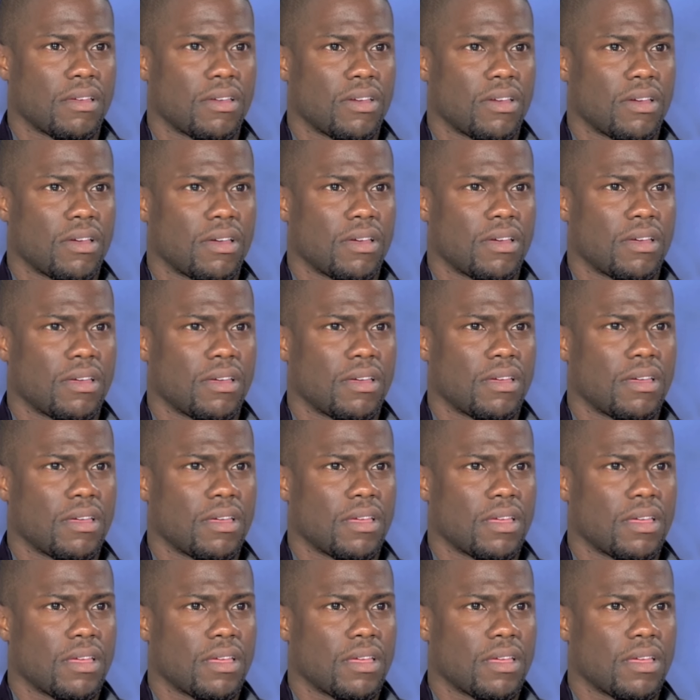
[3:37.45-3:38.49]
black
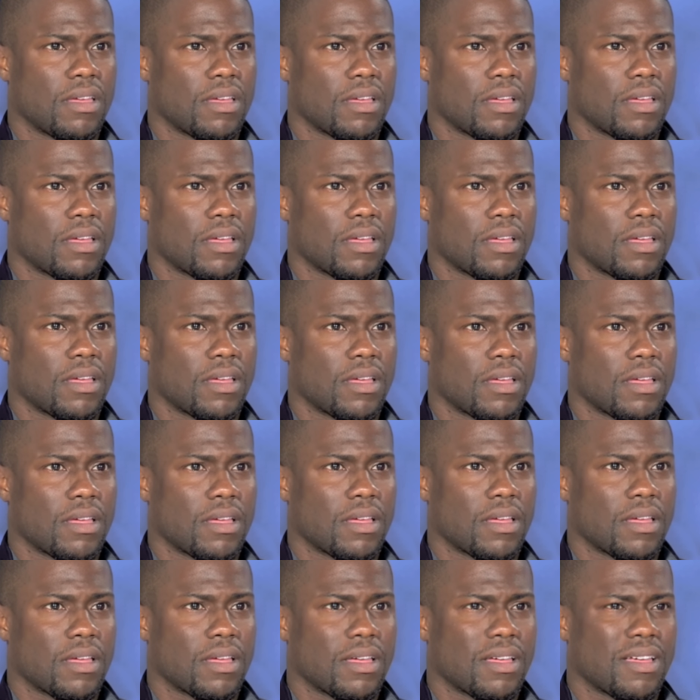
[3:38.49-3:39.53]
comedian community particularly.
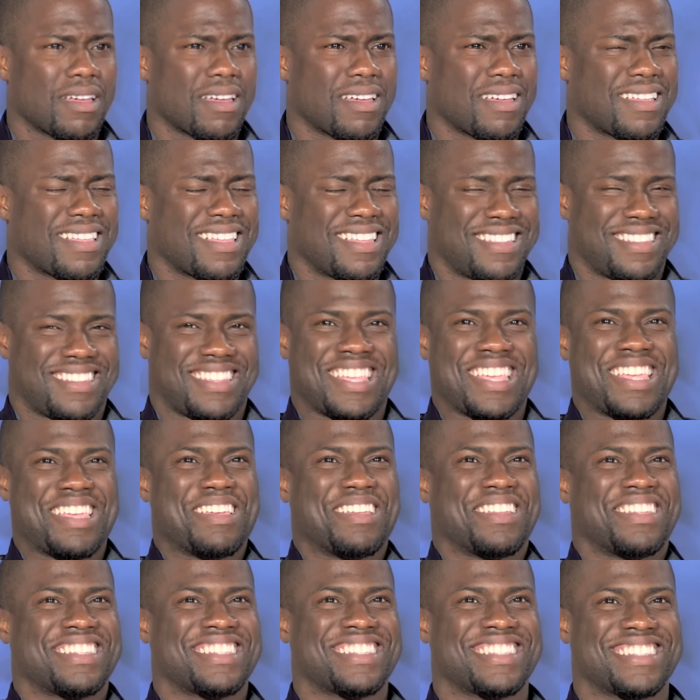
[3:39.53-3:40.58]

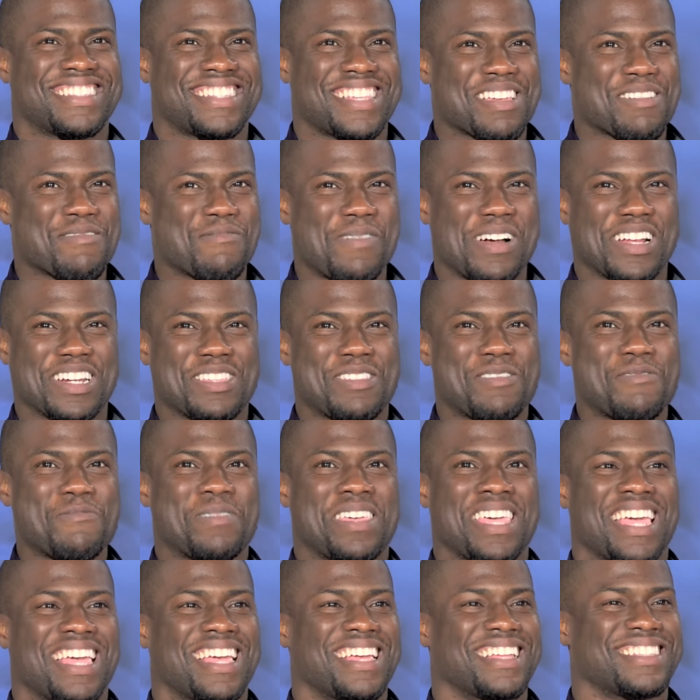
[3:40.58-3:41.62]
Tijuana, you
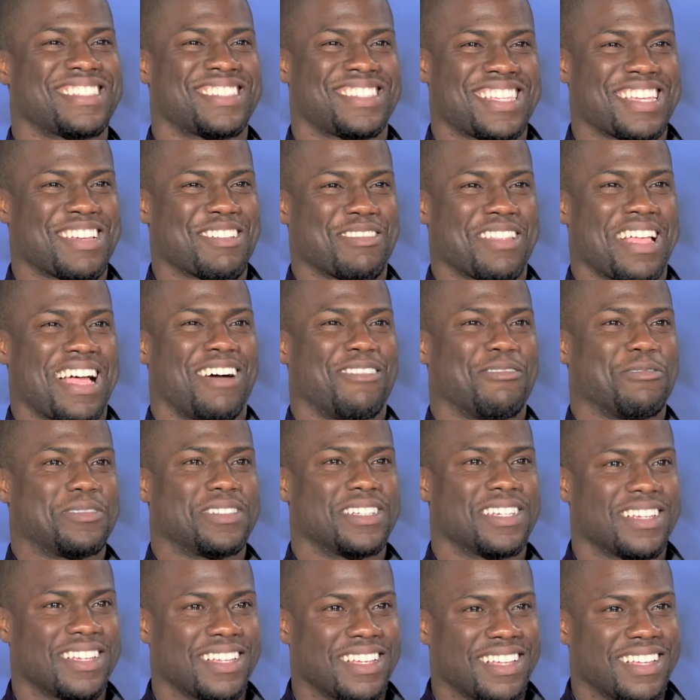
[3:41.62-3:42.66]
can't single out
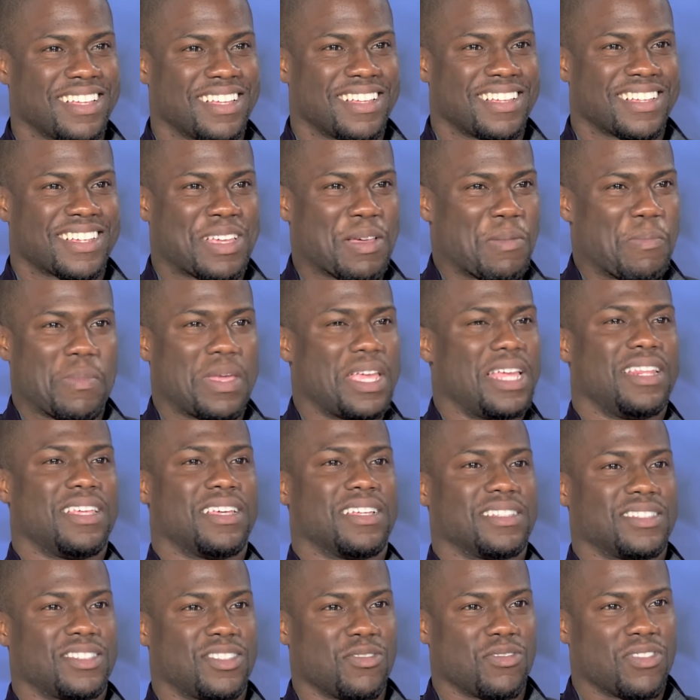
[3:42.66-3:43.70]

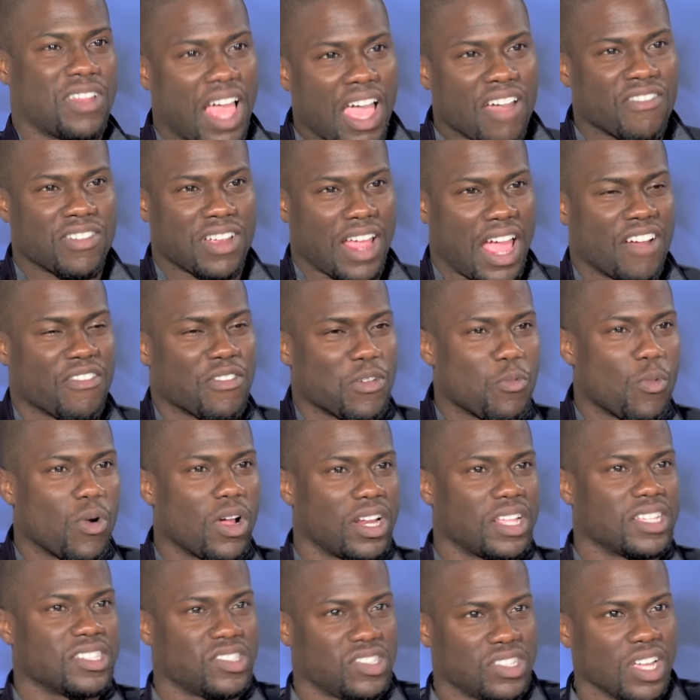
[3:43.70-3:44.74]
comedians, dude. Every
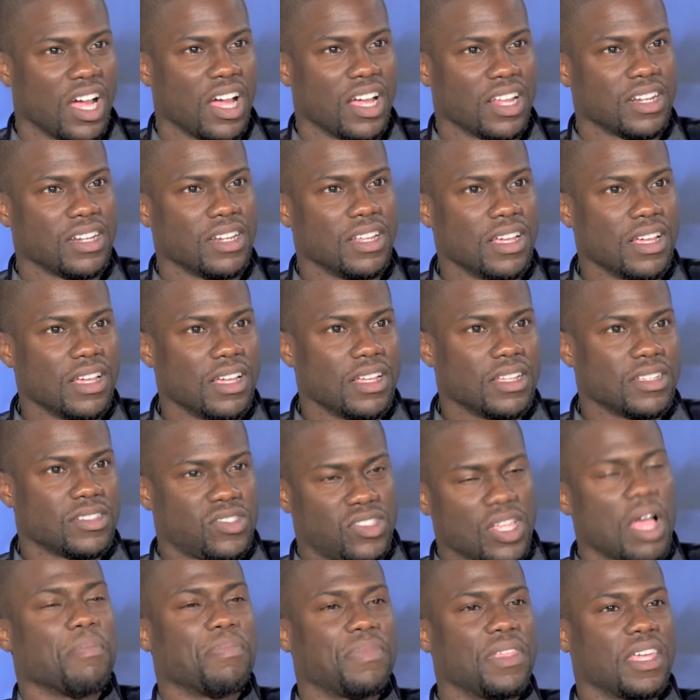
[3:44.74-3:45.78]
everyone has done
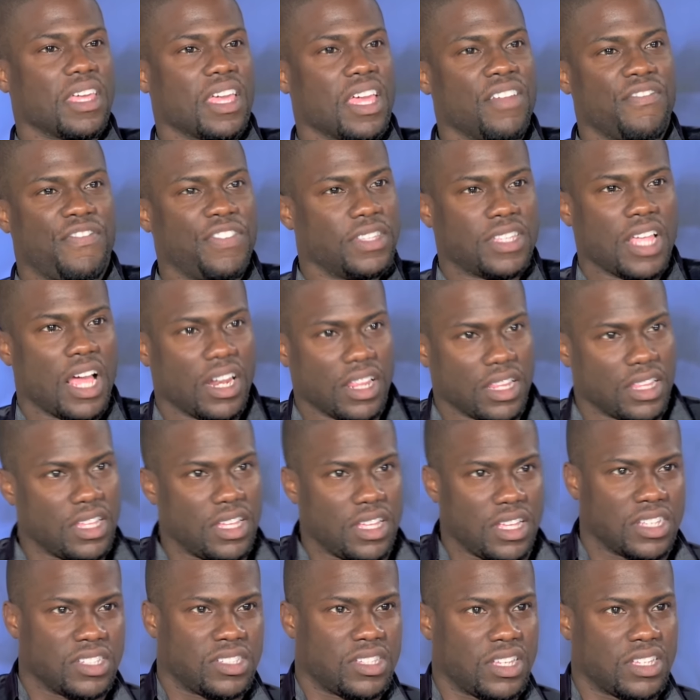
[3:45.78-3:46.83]
something.
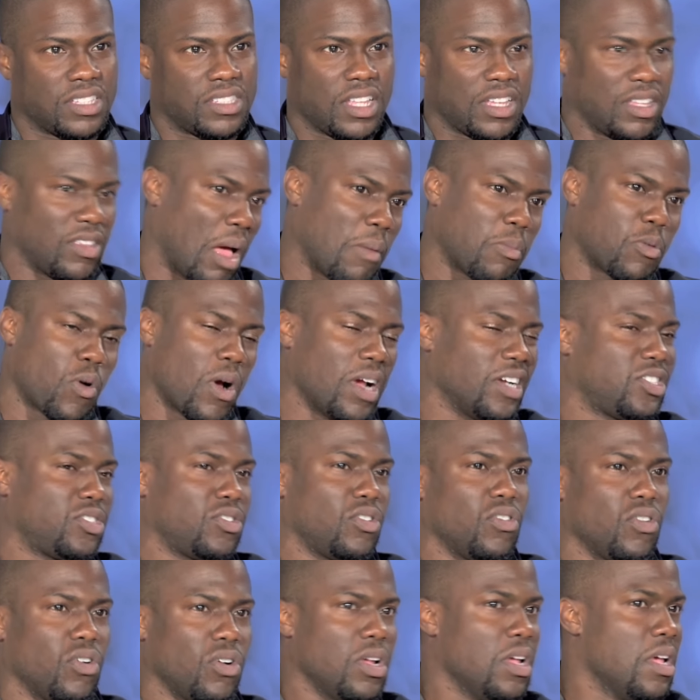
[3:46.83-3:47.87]
Infidelity is is. I'm quite
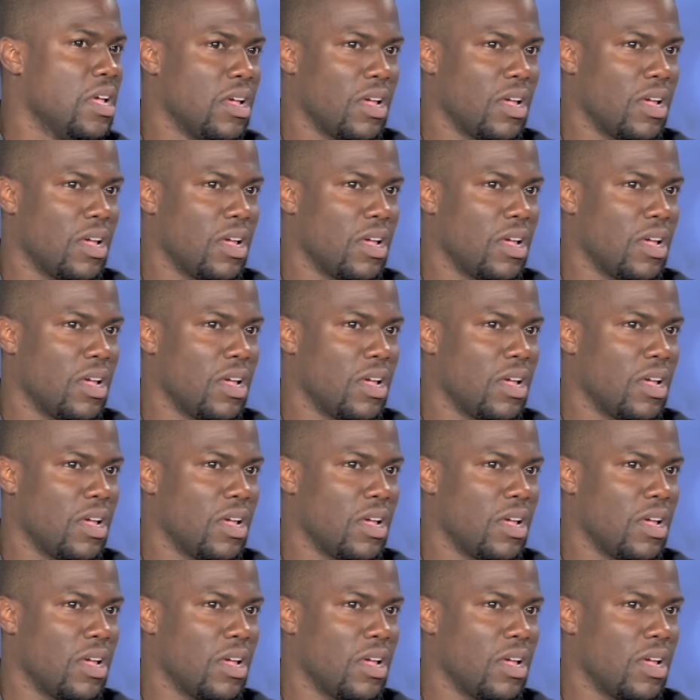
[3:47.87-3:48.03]
sure